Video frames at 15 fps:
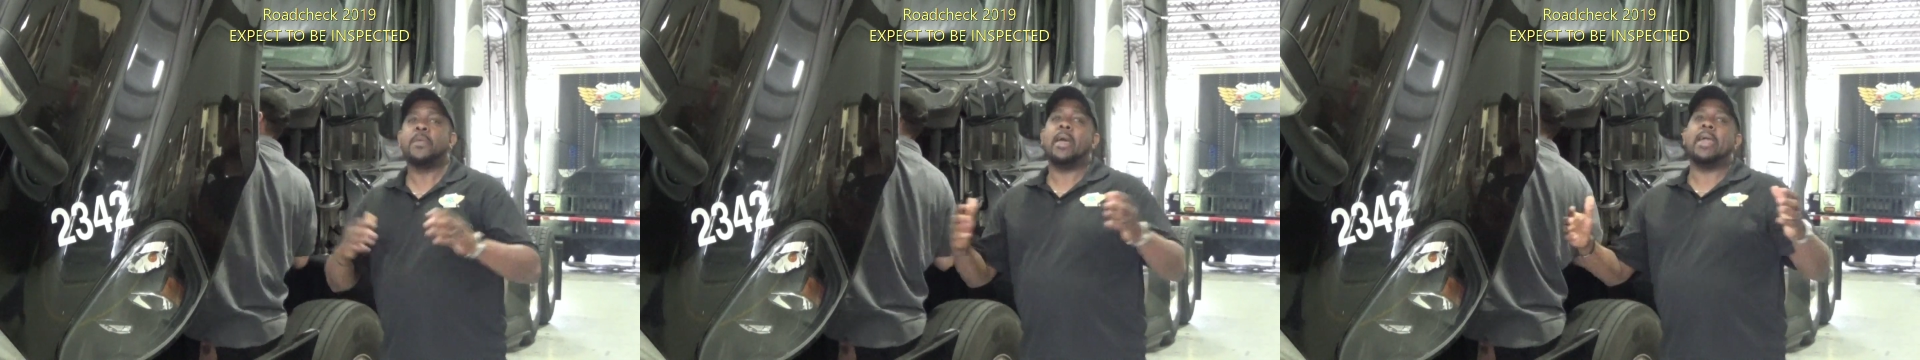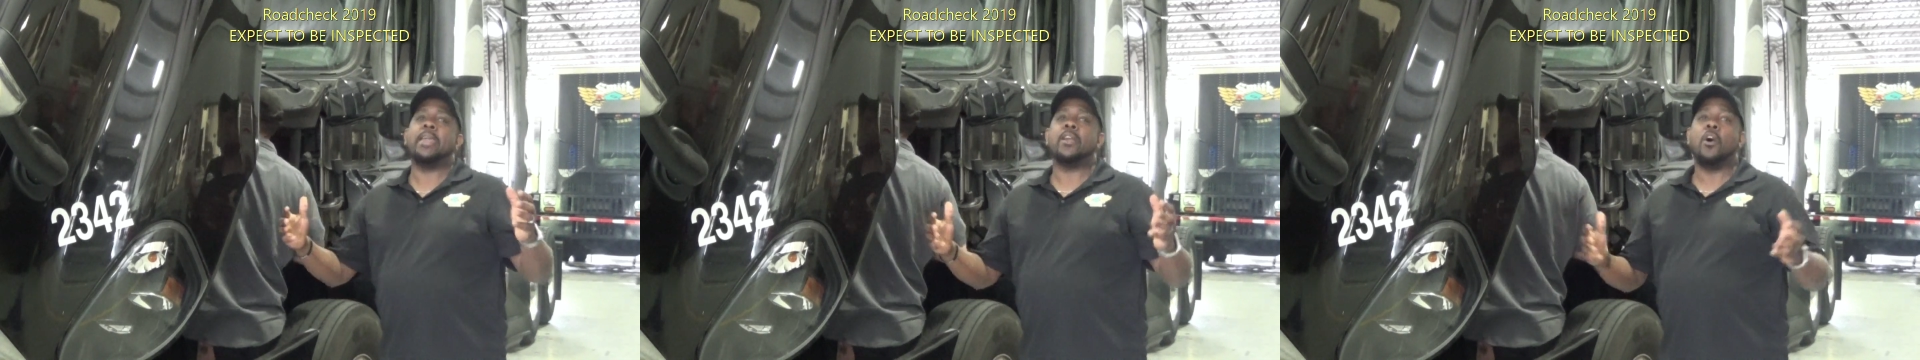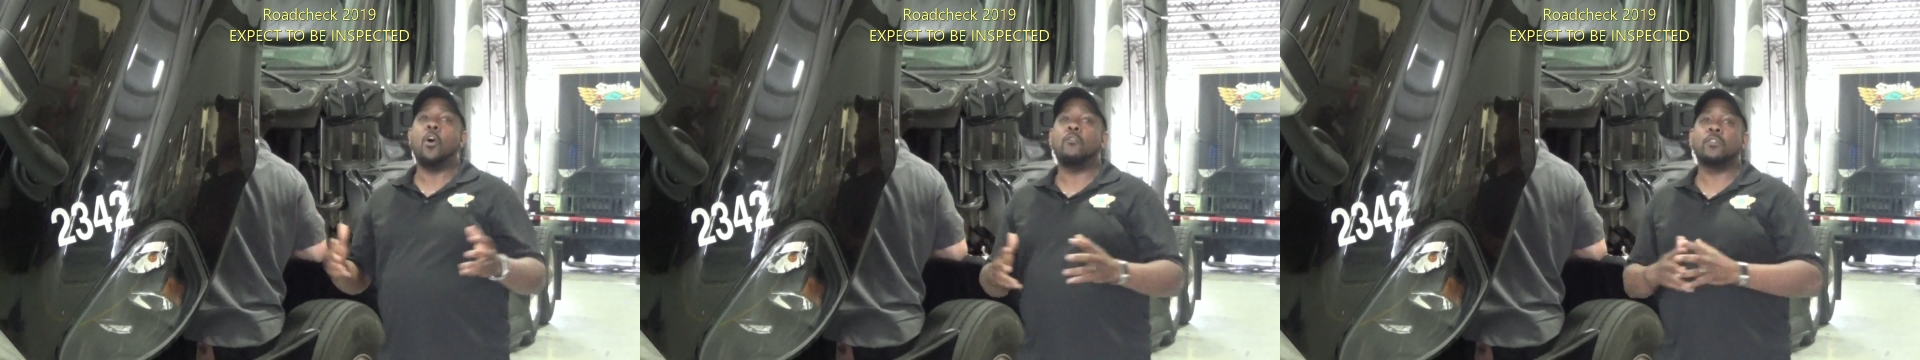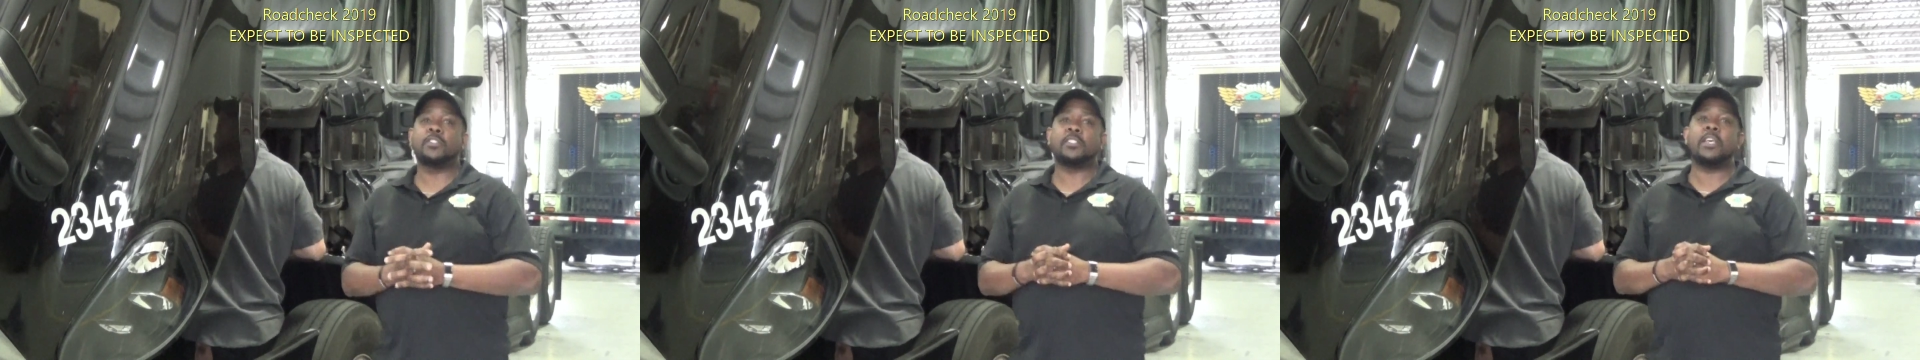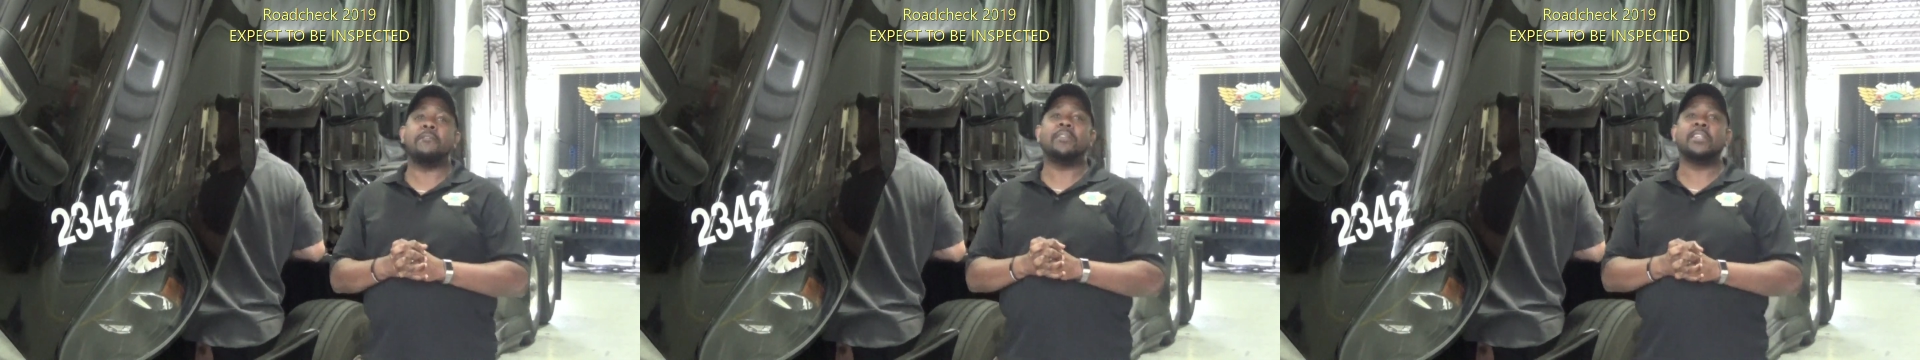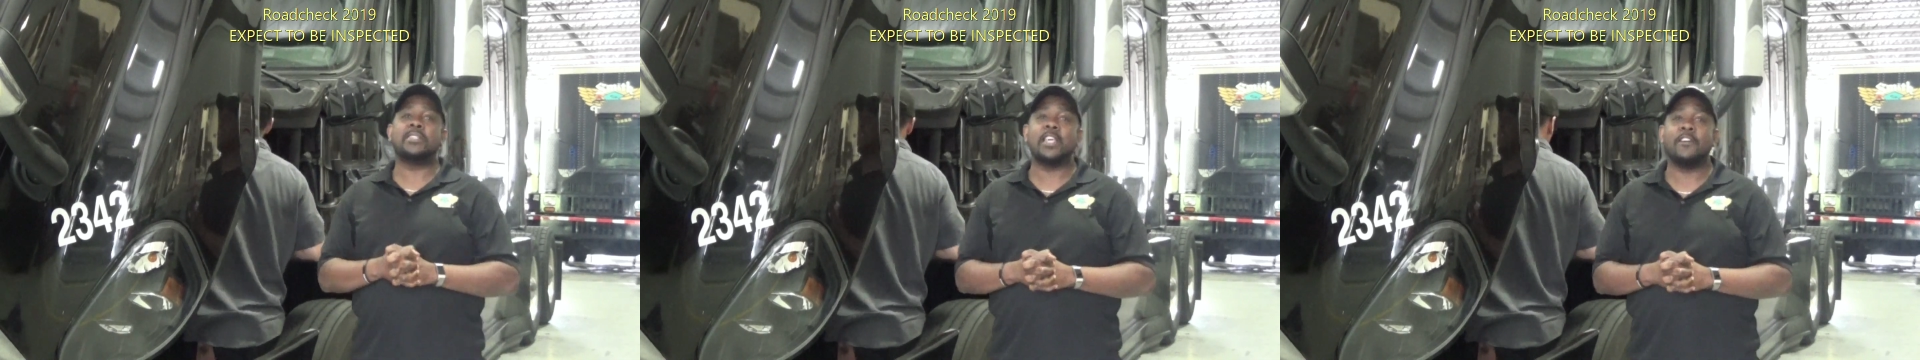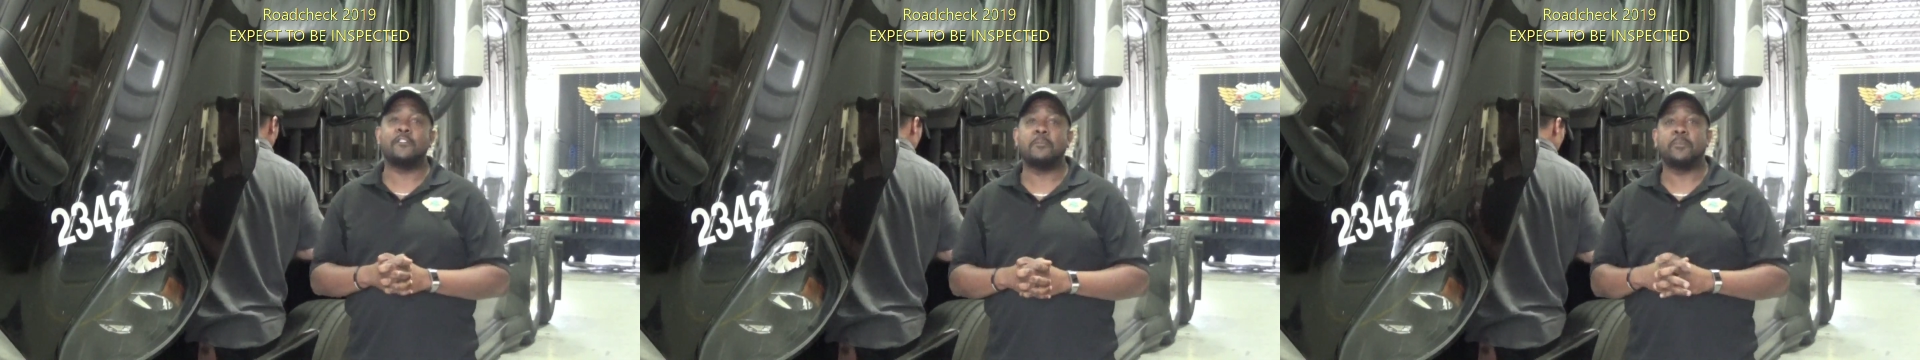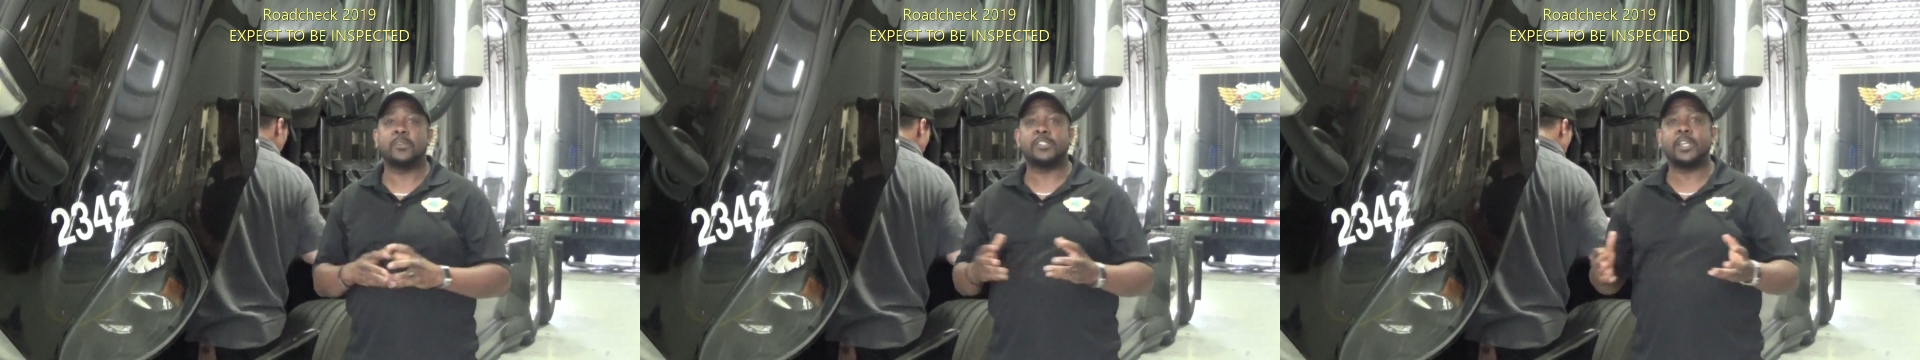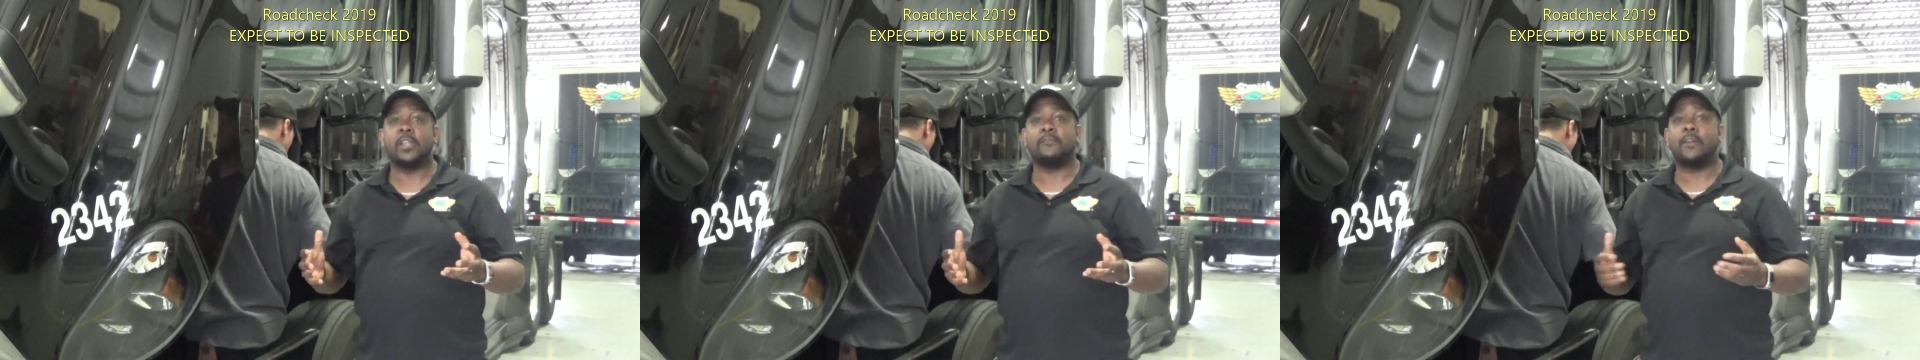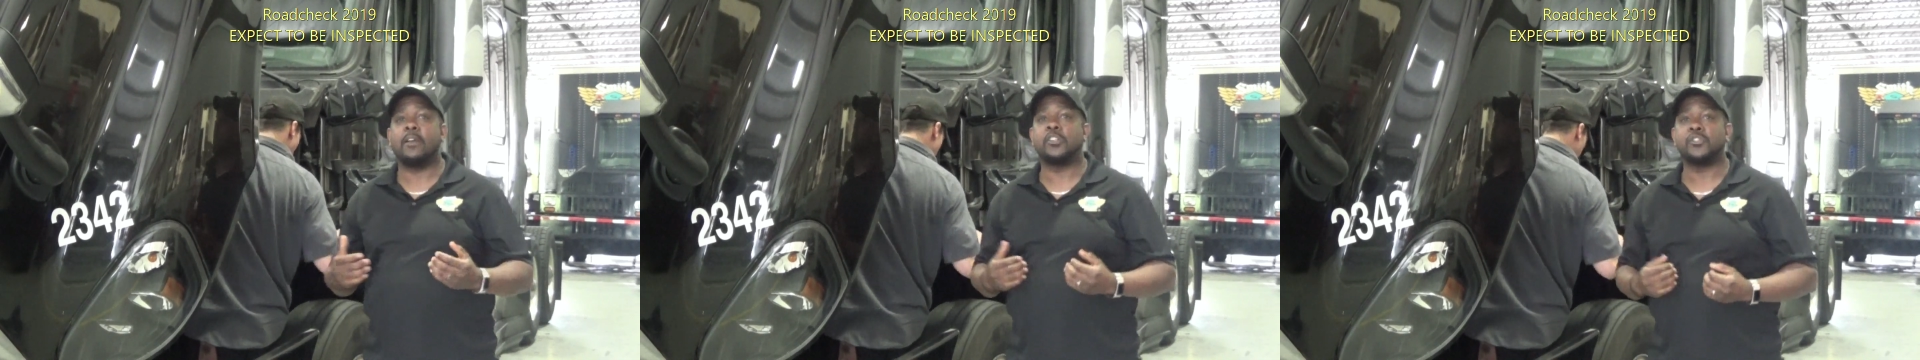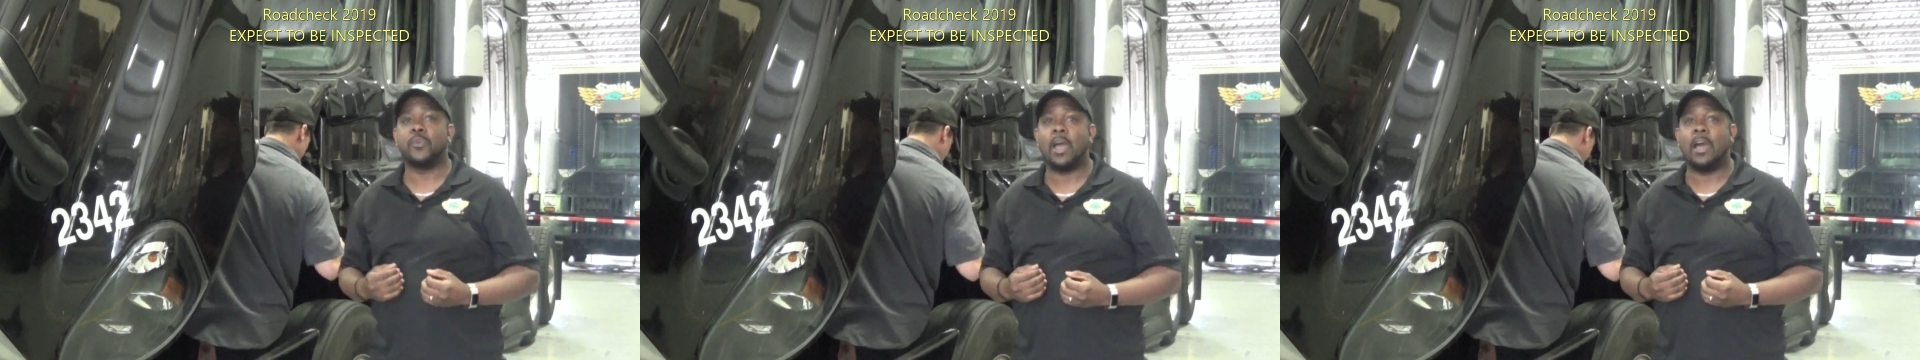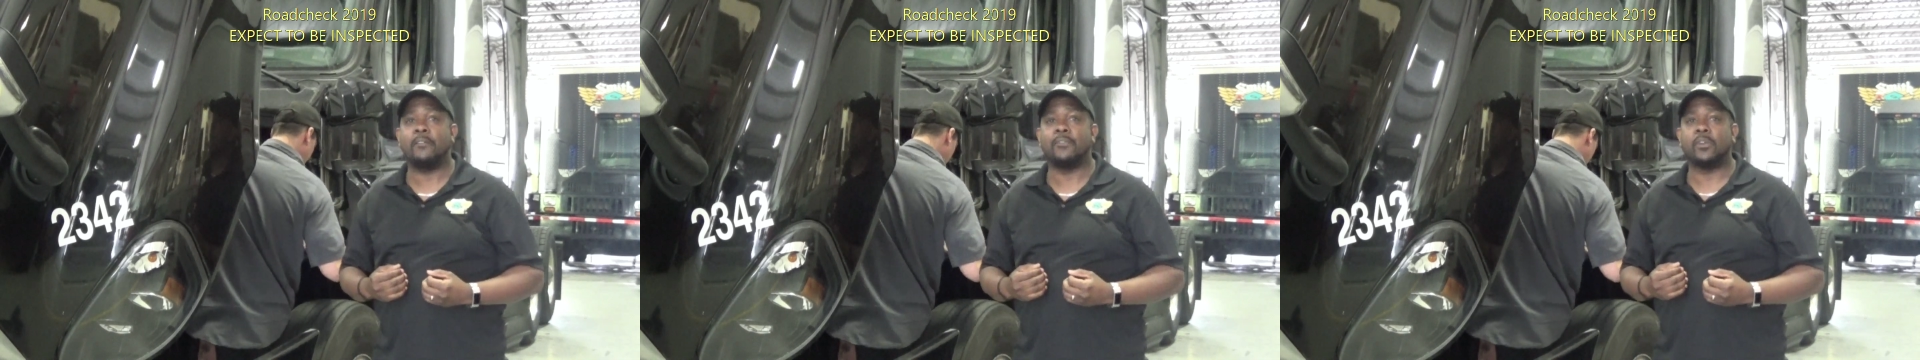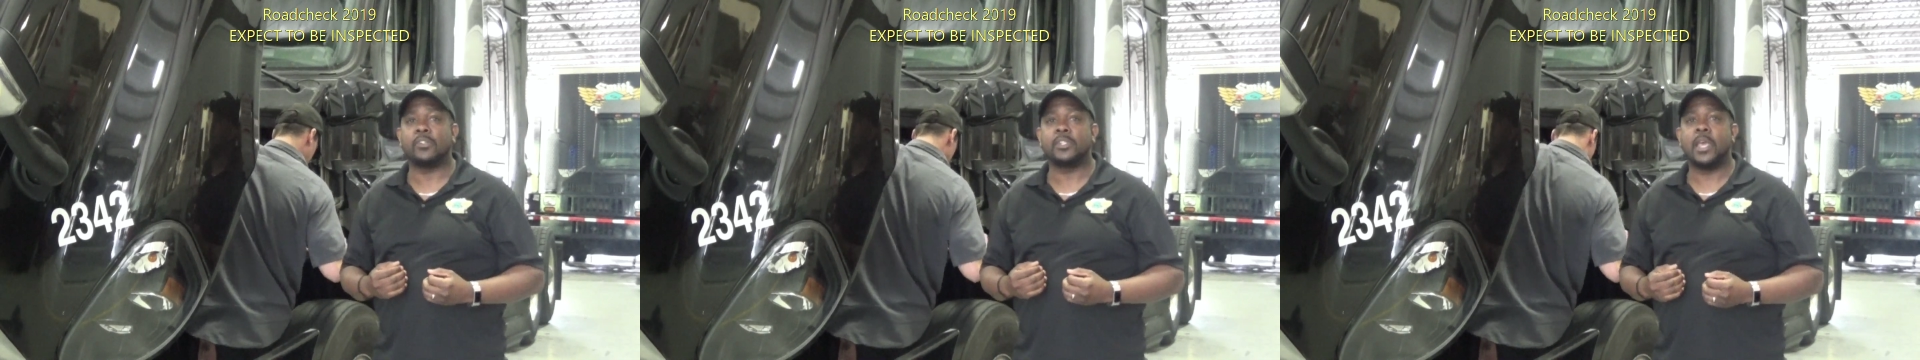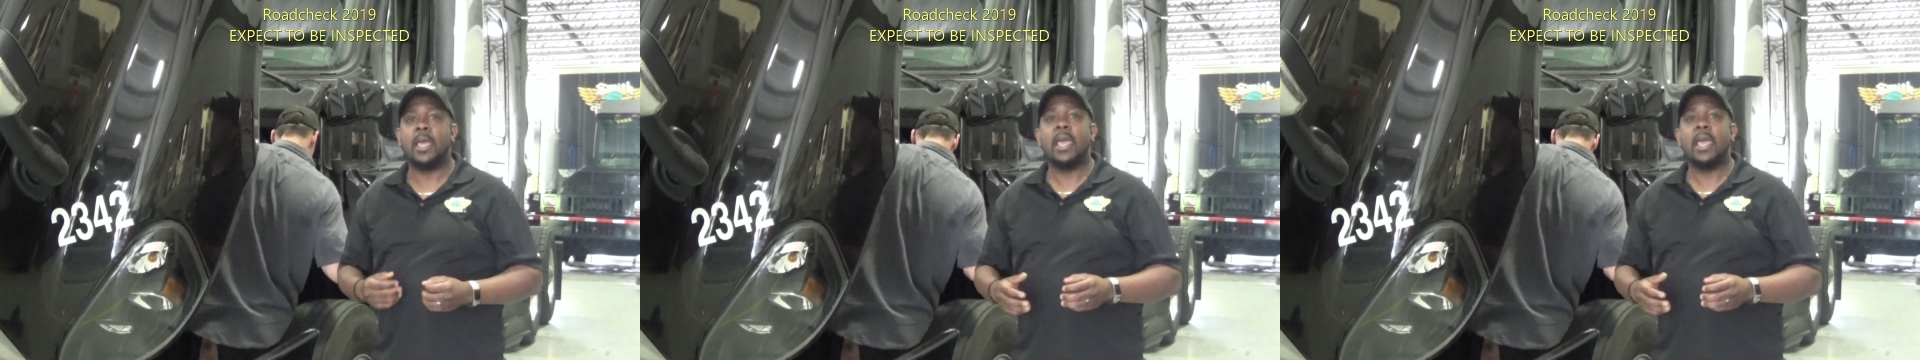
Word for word: Hey, over 77% of our drivers